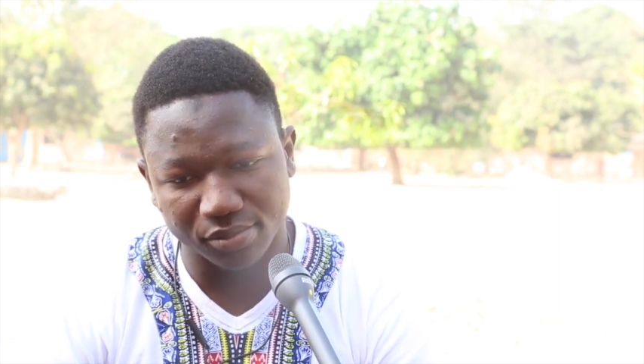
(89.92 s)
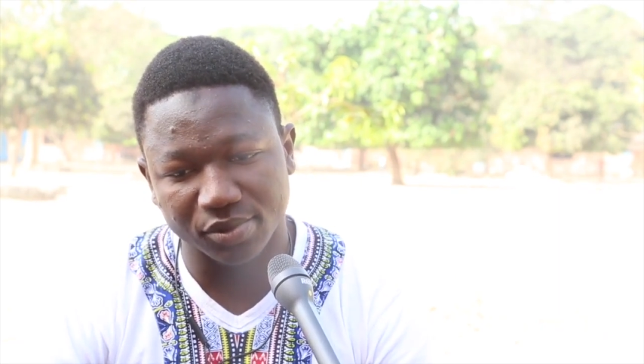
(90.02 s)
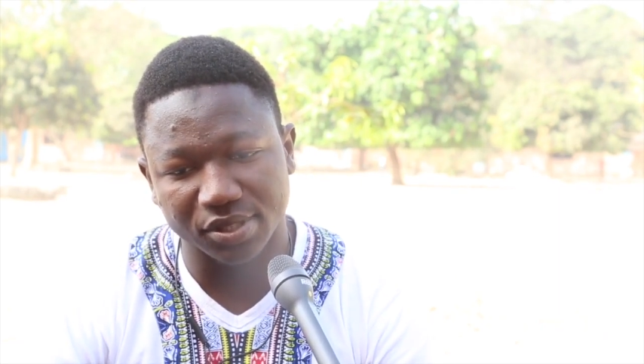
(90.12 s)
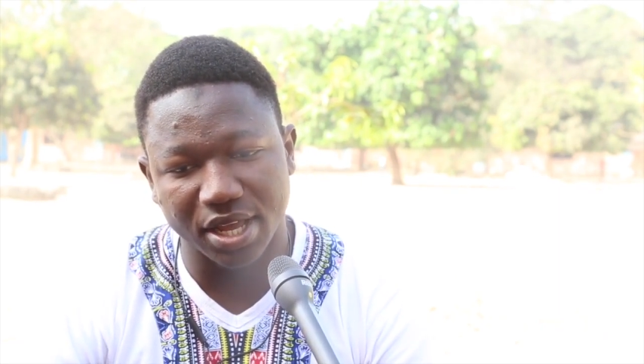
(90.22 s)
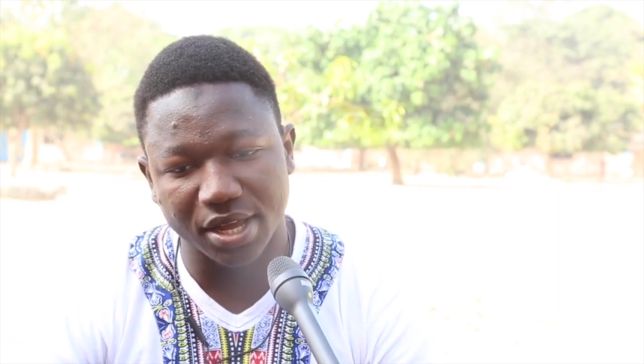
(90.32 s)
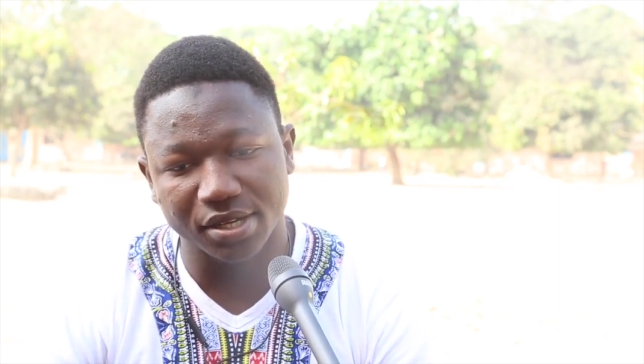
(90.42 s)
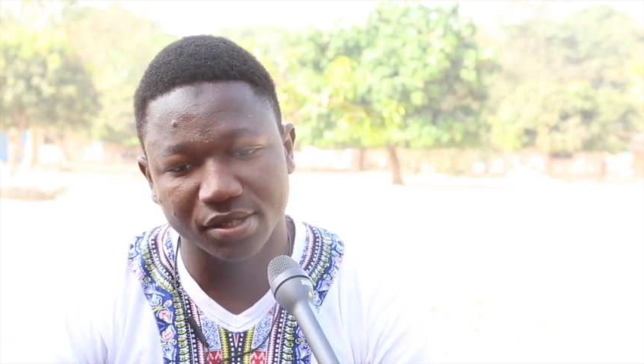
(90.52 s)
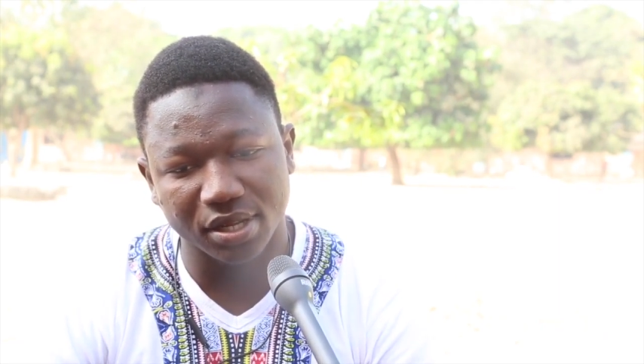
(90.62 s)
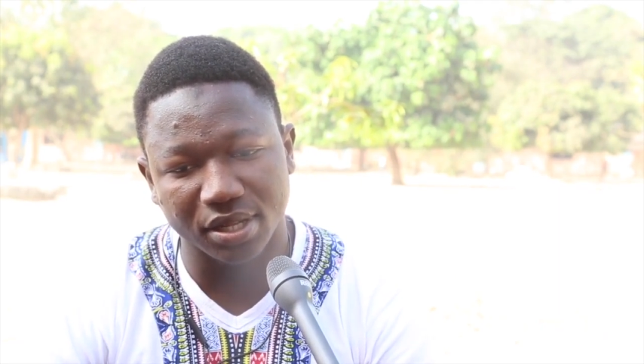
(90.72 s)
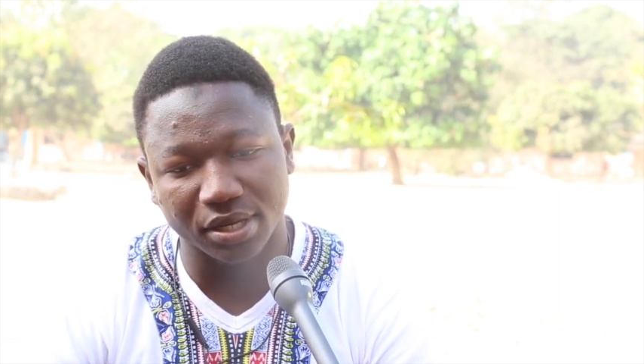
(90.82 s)

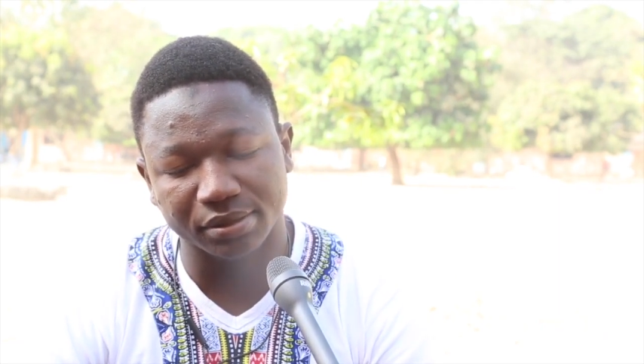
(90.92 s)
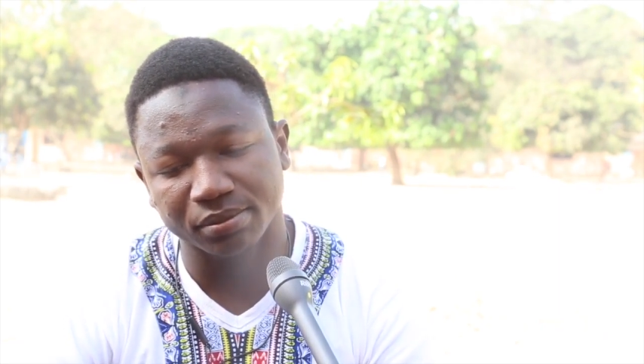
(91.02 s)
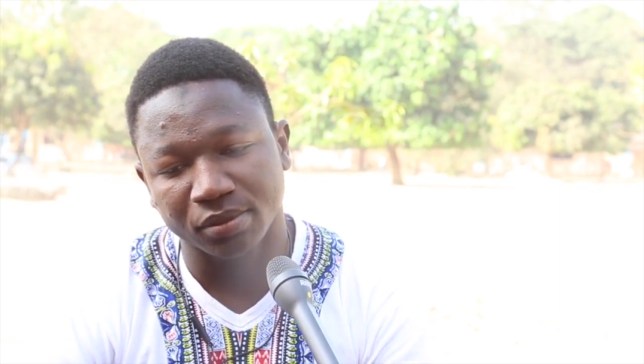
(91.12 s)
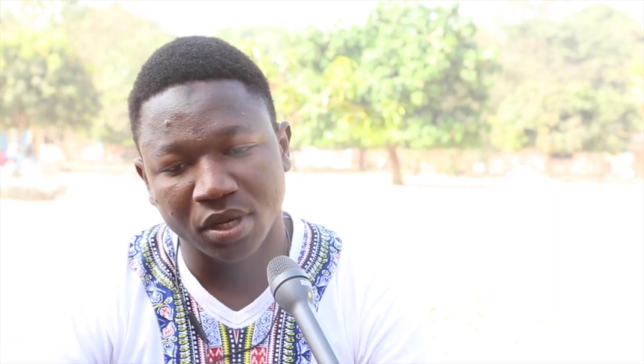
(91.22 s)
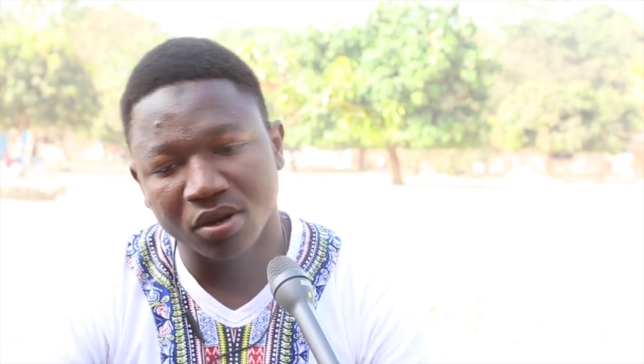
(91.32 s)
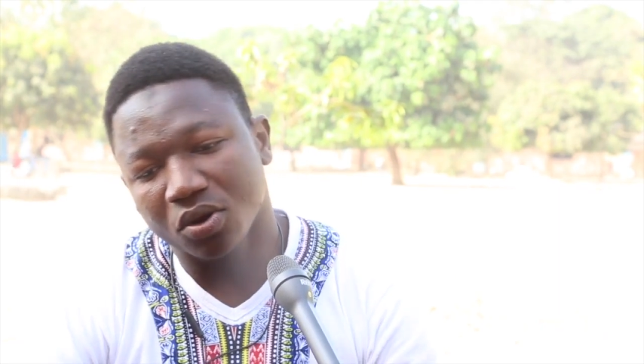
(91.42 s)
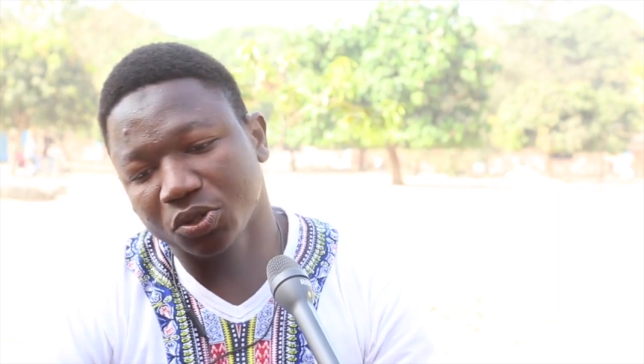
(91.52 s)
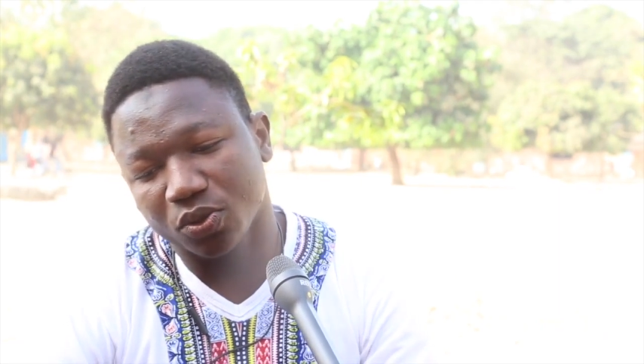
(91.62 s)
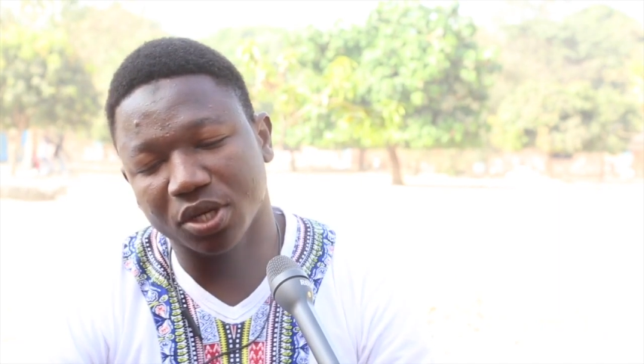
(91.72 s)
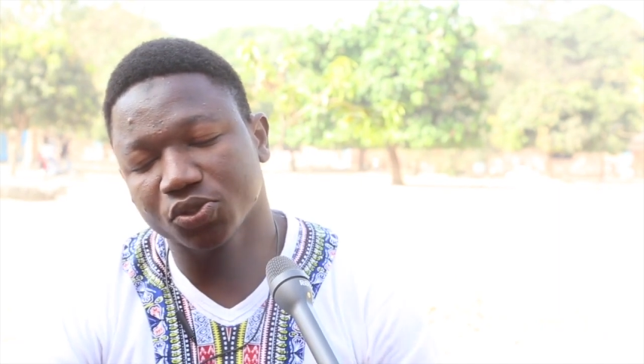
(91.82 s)
science, and then
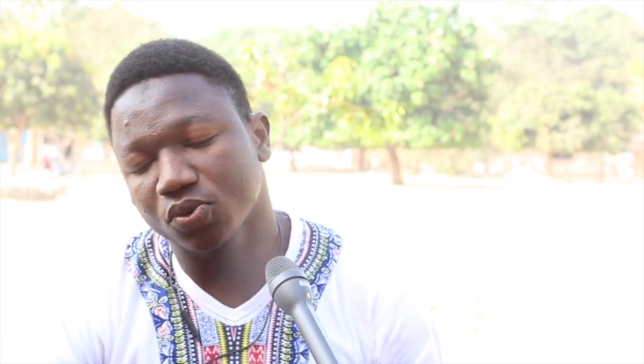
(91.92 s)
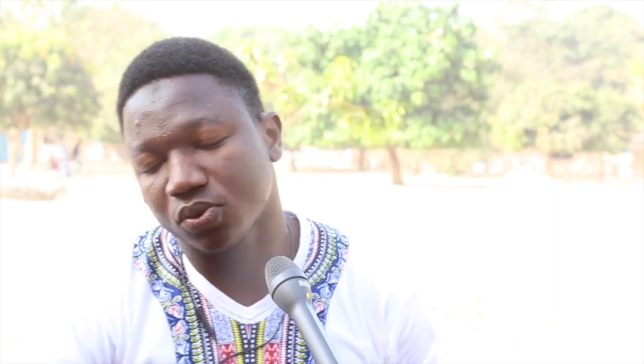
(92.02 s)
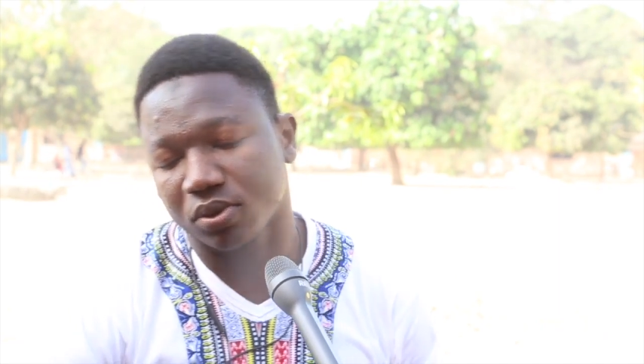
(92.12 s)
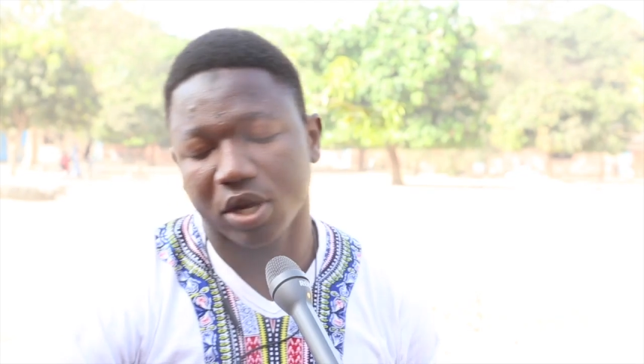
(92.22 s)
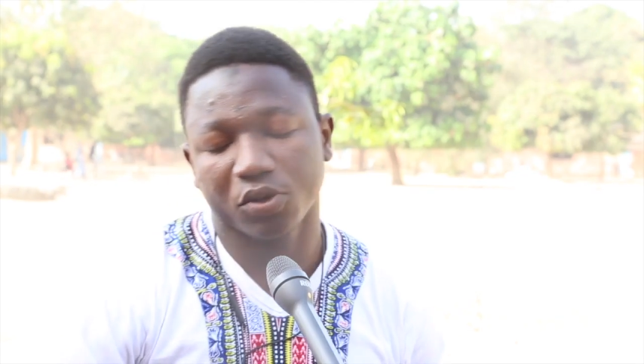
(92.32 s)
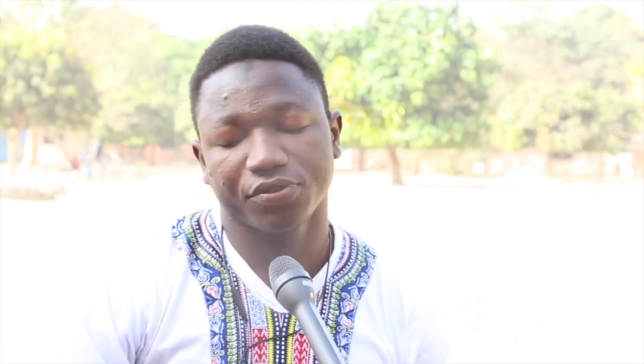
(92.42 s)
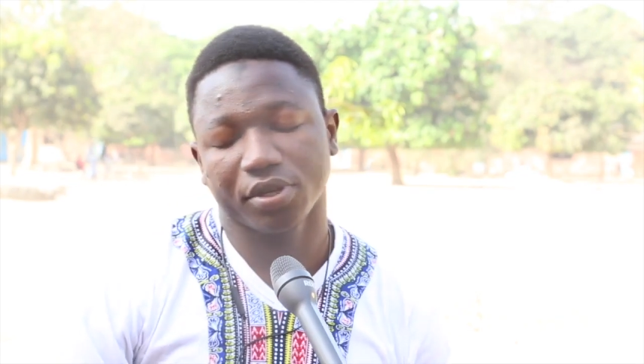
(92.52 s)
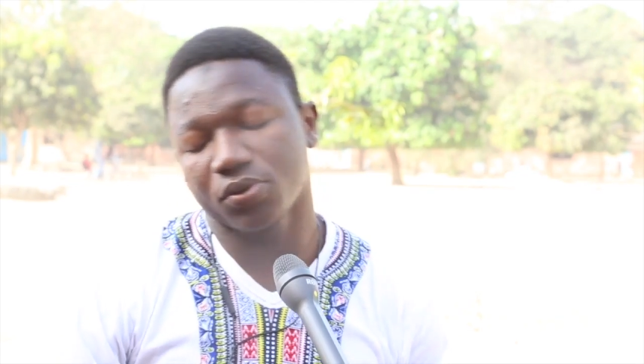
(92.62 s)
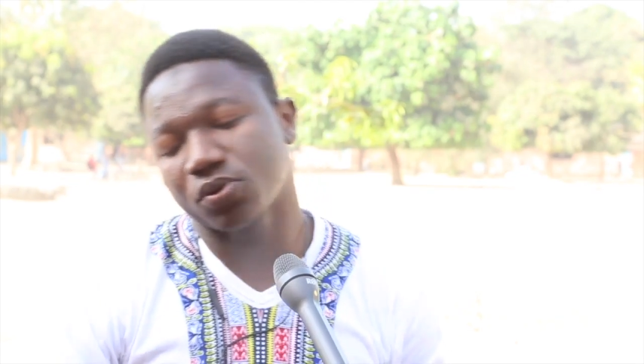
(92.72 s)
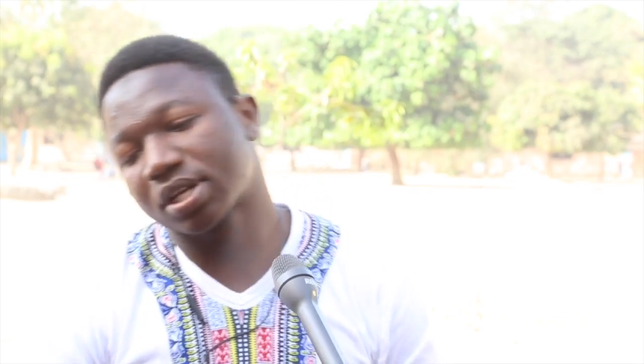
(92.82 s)
also at school I was
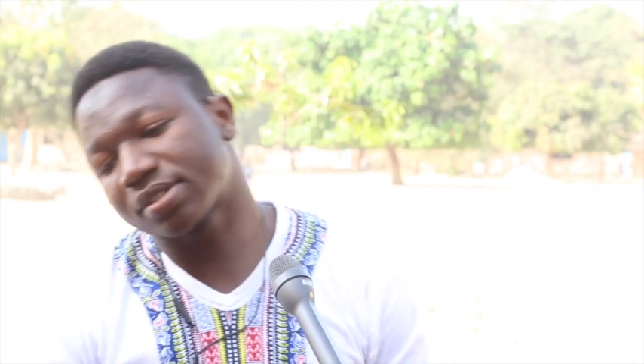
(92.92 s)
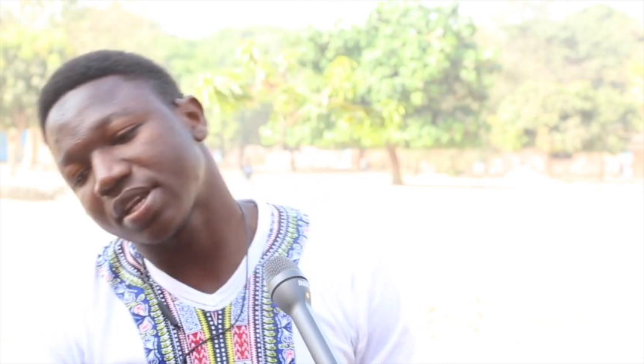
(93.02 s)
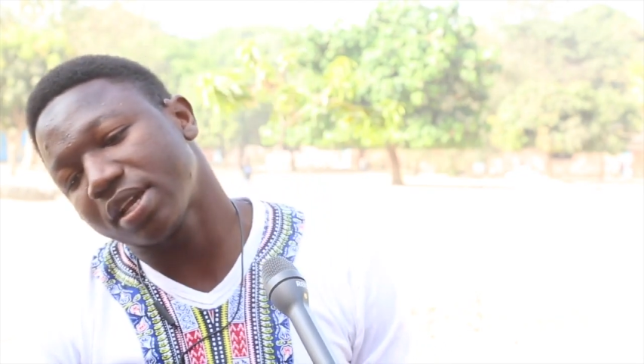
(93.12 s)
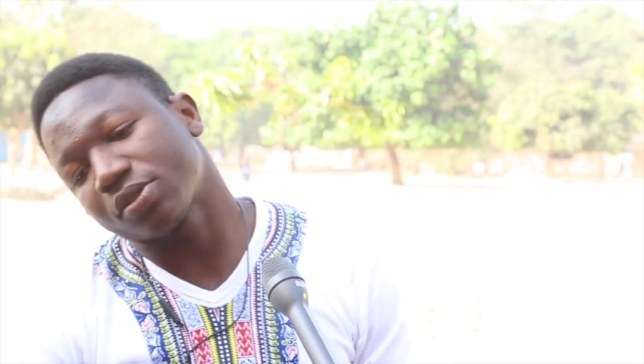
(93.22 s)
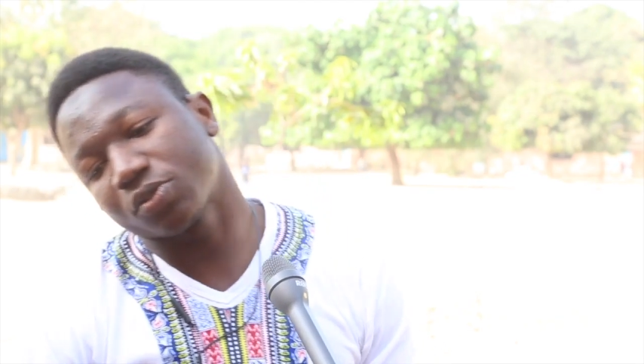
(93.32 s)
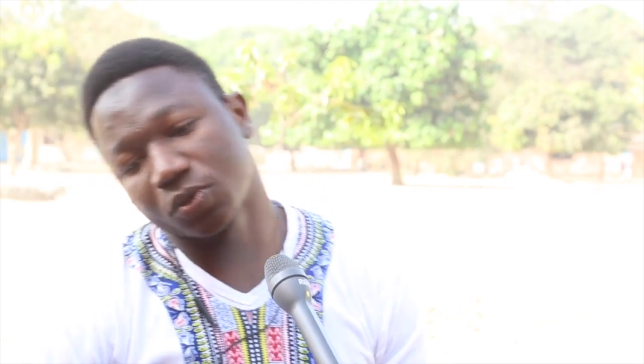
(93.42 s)
very good at science.